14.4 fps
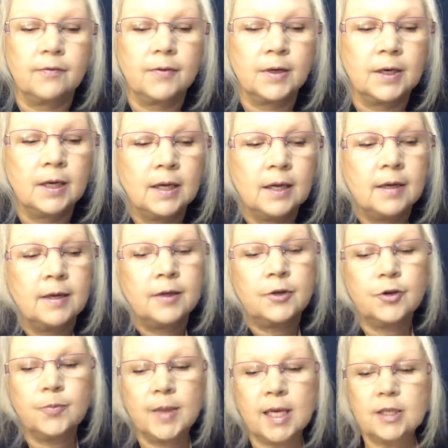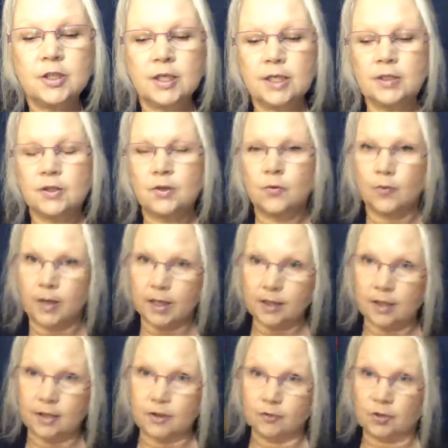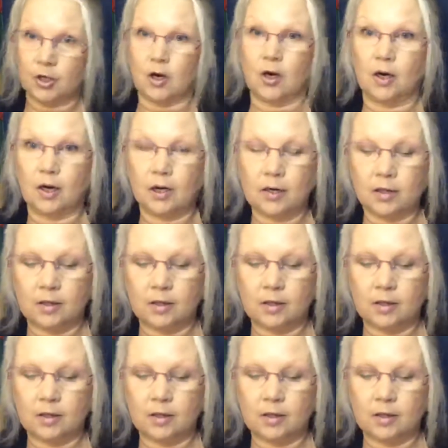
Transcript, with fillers: And your magic is the way that you talk.